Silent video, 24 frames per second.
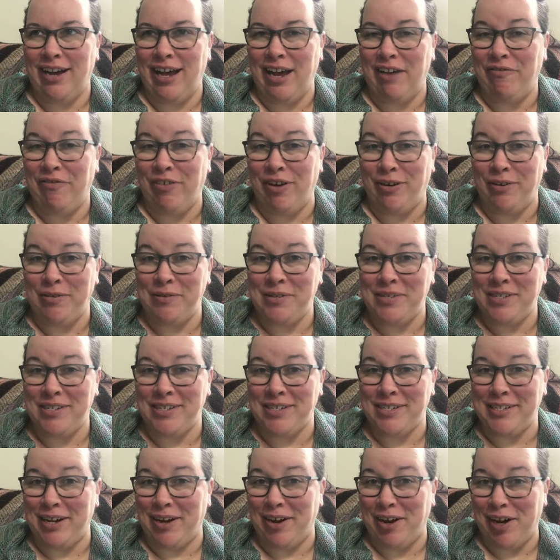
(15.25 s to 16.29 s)
FOs
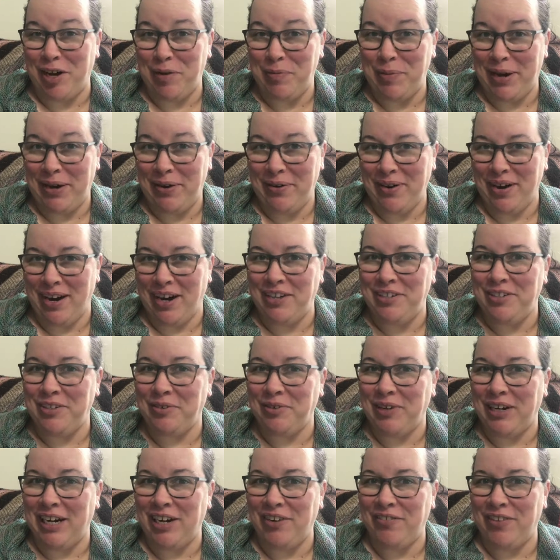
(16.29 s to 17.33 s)
to talk about, I
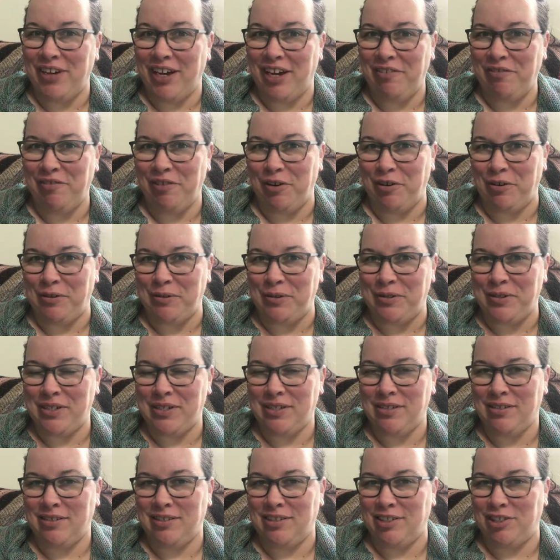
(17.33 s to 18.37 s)
don't have
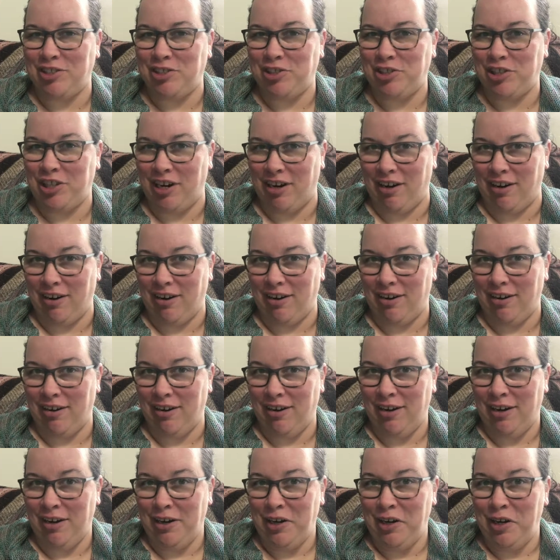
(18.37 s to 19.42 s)
FOs to share
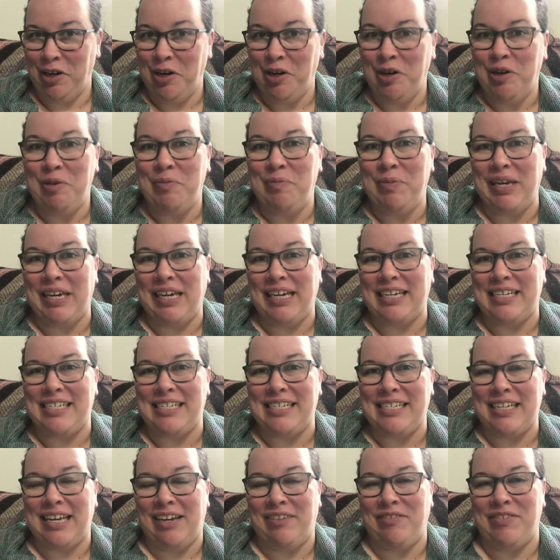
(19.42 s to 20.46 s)

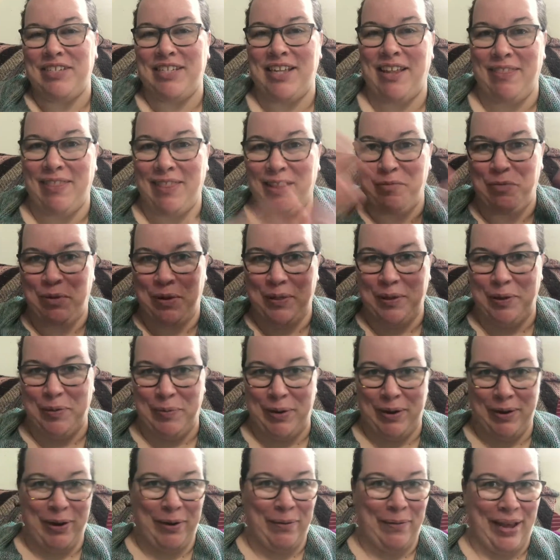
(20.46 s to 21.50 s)
because I've sent them on their
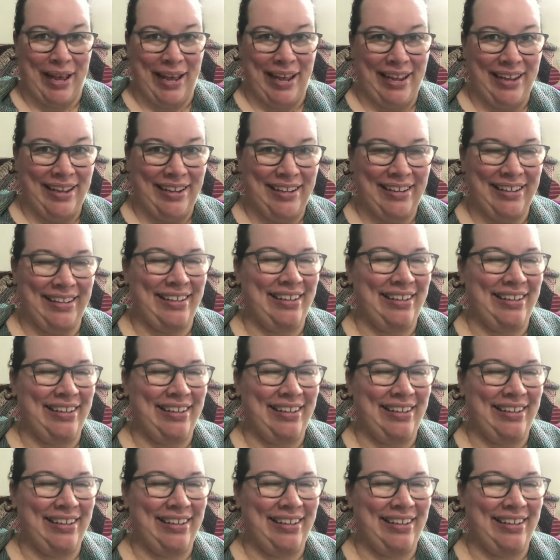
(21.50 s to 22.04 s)
merry way.